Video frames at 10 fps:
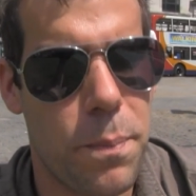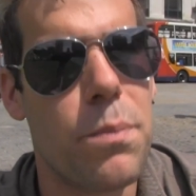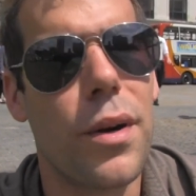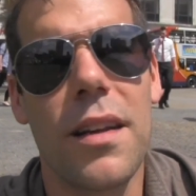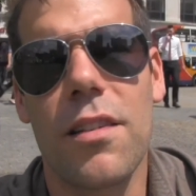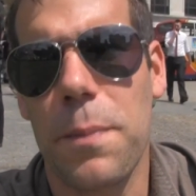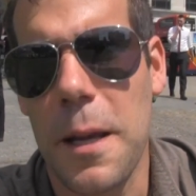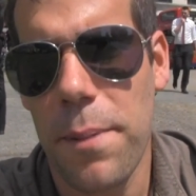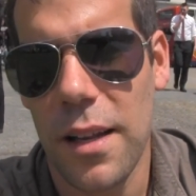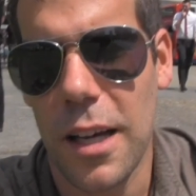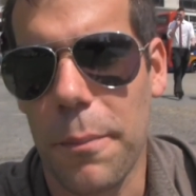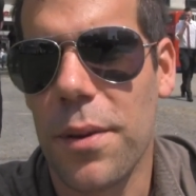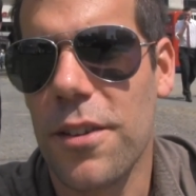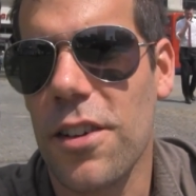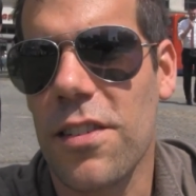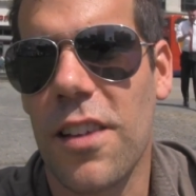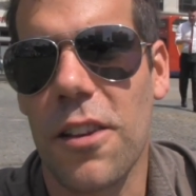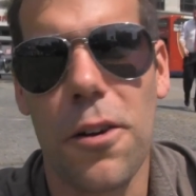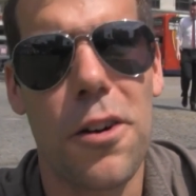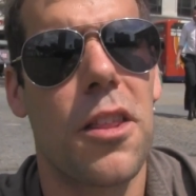brings people up just to
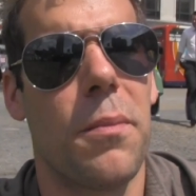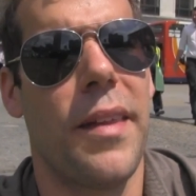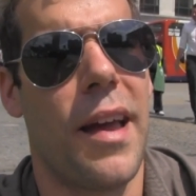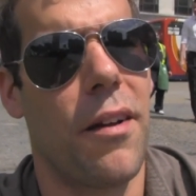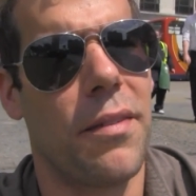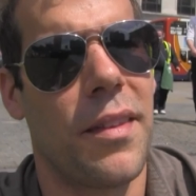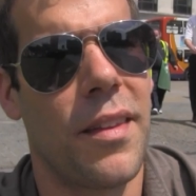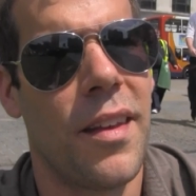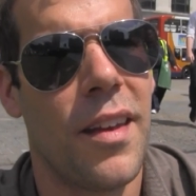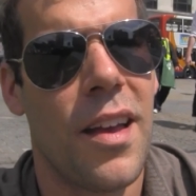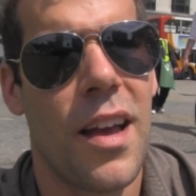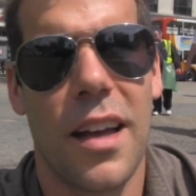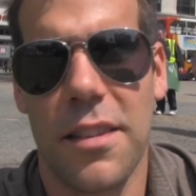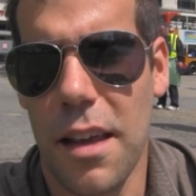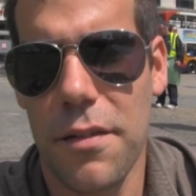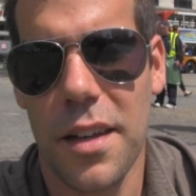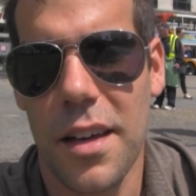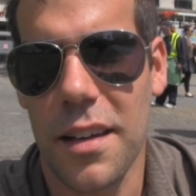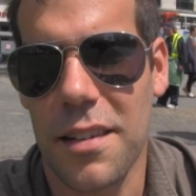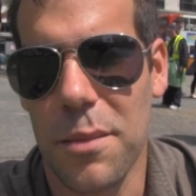knock them down. And David
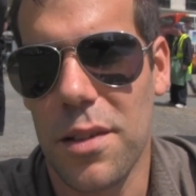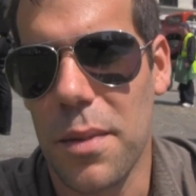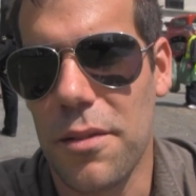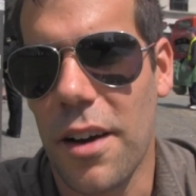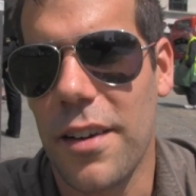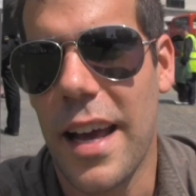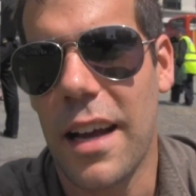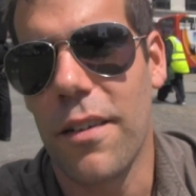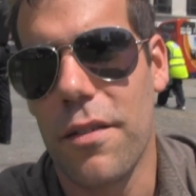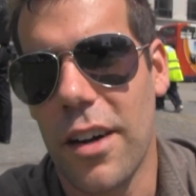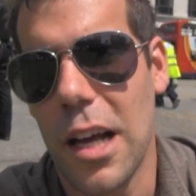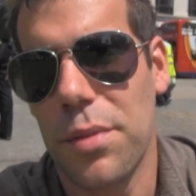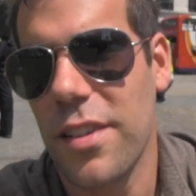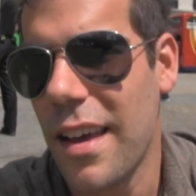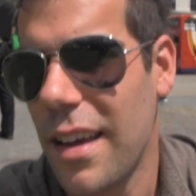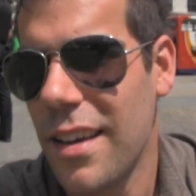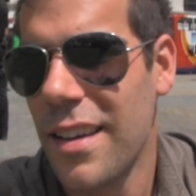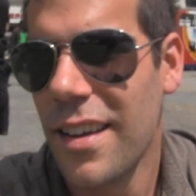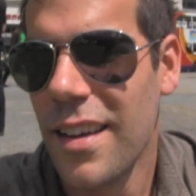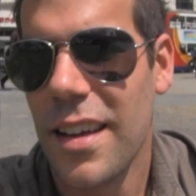Icke seems to be very angry, very upset
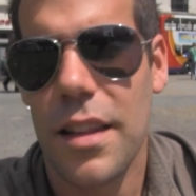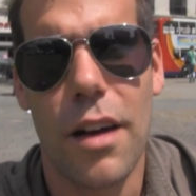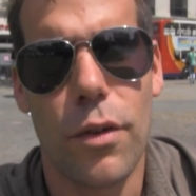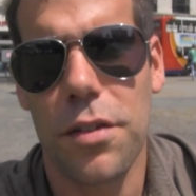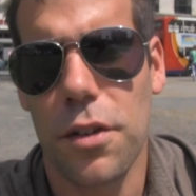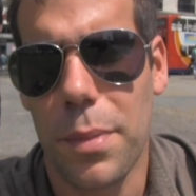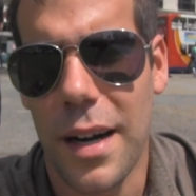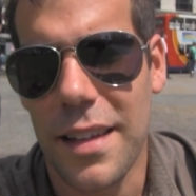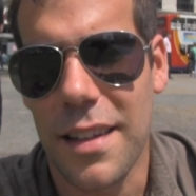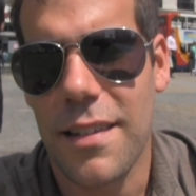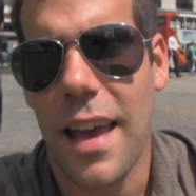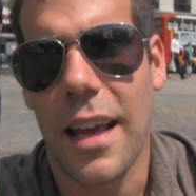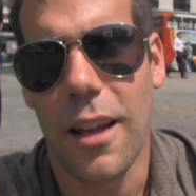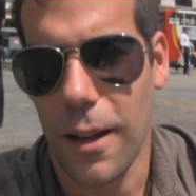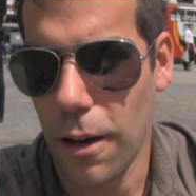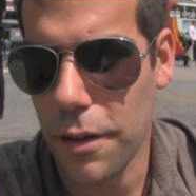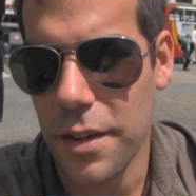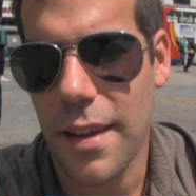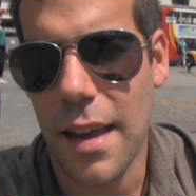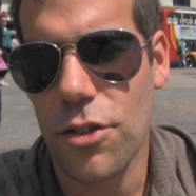that Russell Brand is getting a lot of
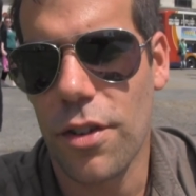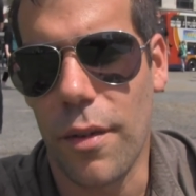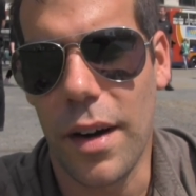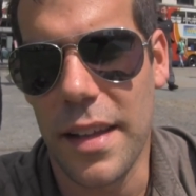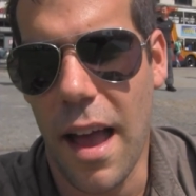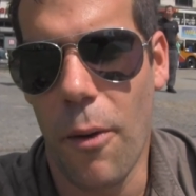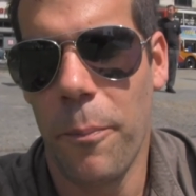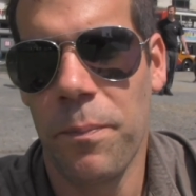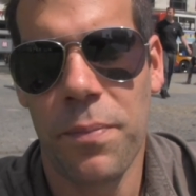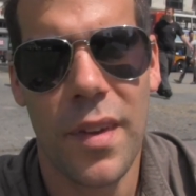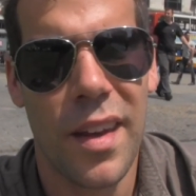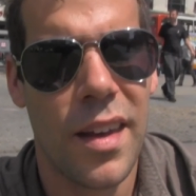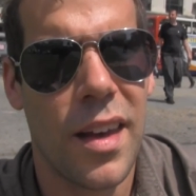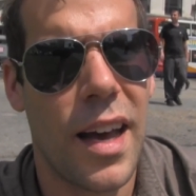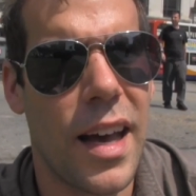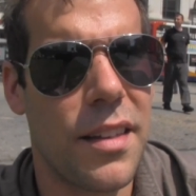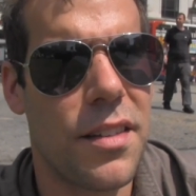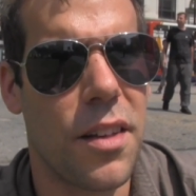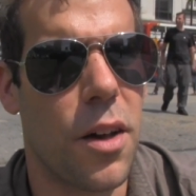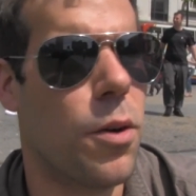attention right now. And
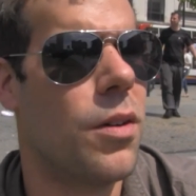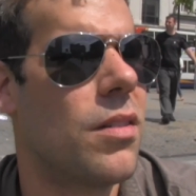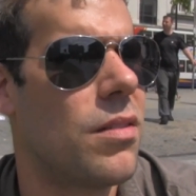you know,